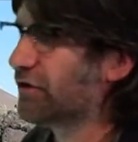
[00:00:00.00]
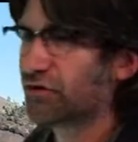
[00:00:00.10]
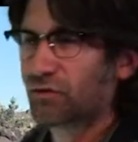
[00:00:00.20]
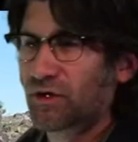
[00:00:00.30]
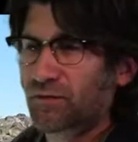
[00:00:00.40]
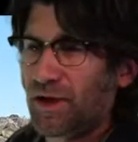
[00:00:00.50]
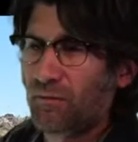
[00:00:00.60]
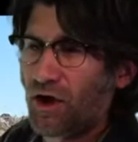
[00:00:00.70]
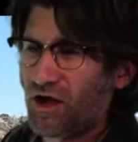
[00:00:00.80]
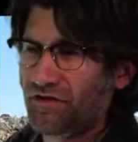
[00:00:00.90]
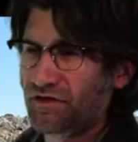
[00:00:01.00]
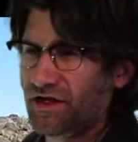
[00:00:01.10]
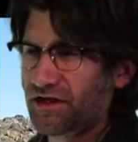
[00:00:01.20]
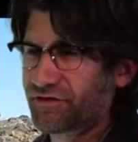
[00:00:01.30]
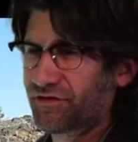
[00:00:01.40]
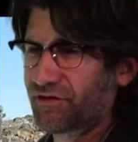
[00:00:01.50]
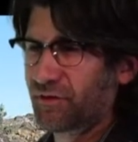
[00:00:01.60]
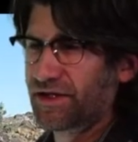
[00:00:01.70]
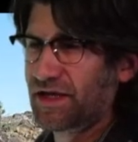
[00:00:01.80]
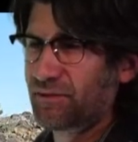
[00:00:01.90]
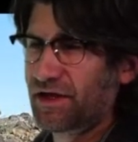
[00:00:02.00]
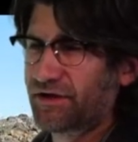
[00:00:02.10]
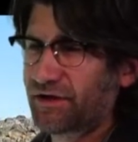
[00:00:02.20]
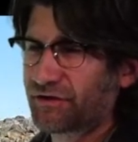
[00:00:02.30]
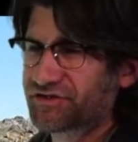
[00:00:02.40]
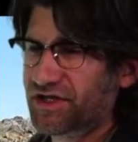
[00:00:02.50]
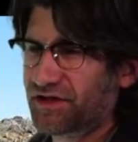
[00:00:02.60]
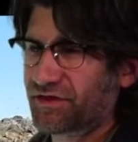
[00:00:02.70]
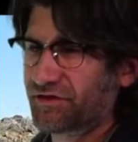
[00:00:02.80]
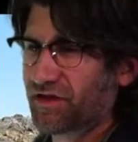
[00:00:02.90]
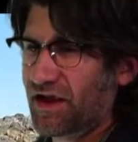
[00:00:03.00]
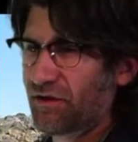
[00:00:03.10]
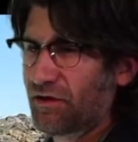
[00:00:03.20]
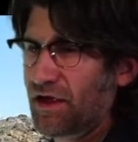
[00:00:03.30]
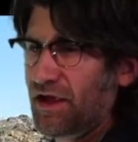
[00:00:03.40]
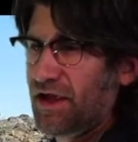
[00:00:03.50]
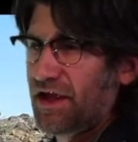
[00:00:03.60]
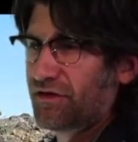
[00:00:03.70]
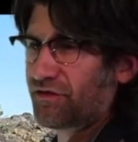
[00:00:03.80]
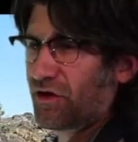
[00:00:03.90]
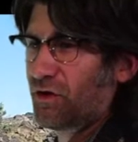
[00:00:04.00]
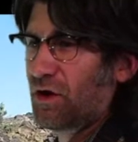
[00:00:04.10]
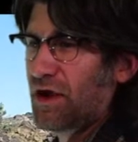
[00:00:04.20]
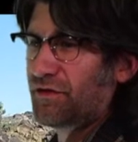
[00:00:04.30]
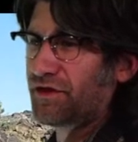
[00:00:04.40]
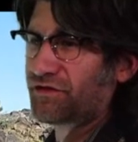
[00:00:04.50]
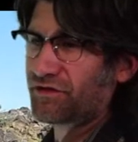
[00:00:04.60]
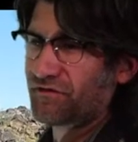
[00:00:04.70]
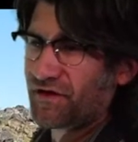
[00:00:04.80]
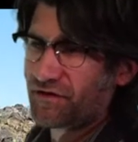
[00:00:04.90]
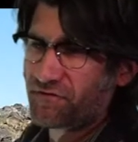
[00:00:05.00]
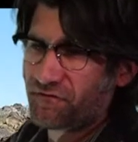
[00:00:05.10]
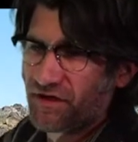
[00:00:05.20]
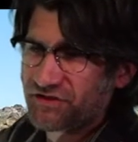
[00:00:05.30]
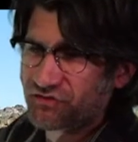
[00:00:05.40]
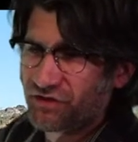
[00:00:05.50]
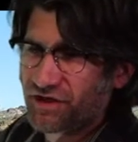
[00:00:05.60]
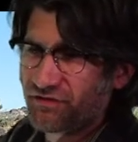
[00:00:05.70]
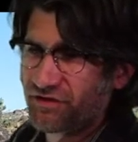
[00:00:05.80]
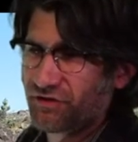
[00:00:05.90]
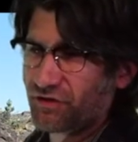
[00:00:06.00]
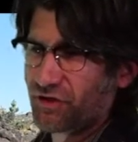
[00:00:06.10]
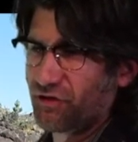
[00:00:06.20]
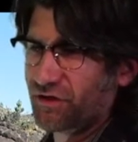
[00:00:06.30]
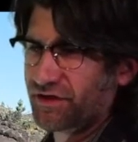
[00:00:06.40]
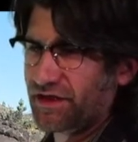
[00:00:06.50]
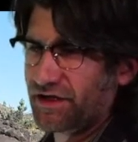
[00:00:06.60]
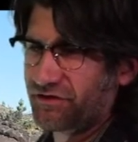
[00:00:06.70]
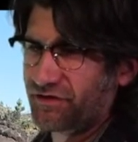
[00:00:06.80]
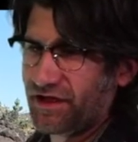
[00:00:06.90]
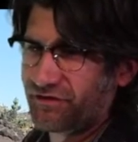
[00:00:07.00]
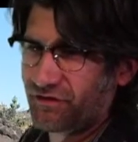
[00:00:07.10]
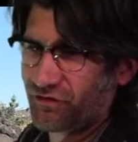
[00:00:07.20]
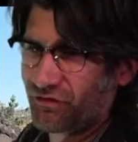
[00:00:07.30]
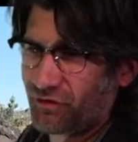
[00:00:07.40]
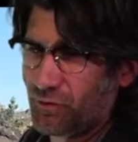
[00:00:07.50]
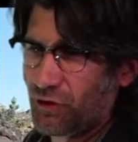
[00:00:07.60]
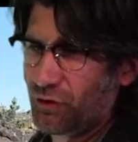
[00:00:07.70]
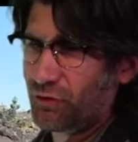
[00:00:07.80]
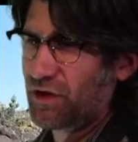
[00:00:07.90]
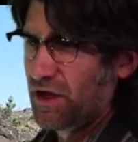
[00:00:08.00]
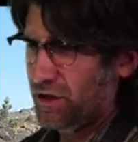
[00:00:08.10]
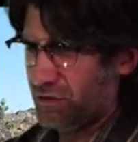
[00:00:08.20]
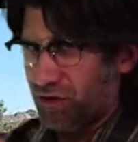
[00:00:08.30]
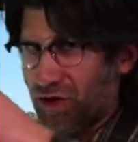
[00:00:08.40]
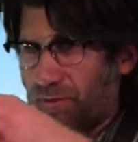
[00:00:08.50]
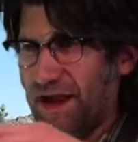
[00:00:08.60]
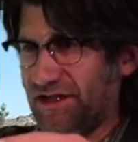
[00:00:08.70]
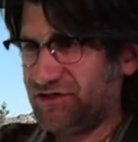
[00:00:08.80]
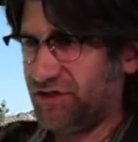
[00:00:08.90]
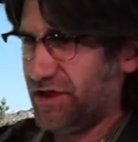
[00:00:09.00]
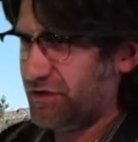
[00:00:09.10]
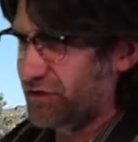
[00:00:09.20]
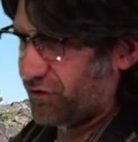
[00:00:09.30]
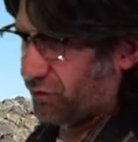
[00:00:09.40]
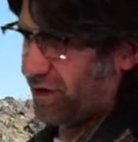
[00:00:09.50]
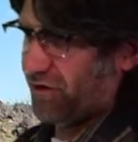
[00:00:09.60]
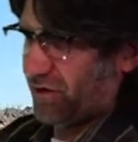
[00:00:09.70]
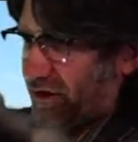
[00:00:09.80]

one of my Mojave classes that we came down here and checked this out. And so this is a very fresh looking cinder cone. Look at that. It's nice and smooth. You can imagine that just recently